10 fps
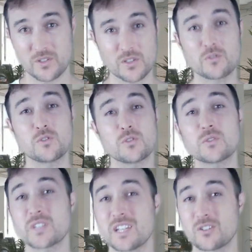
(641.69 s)
So
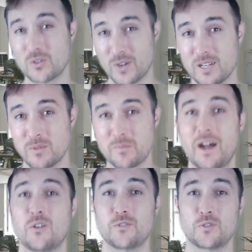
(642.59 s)
Google's incredibly
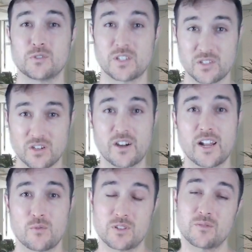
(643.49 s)
powerful to start
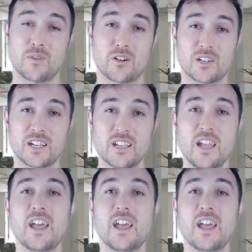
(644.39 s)
out with your marketing,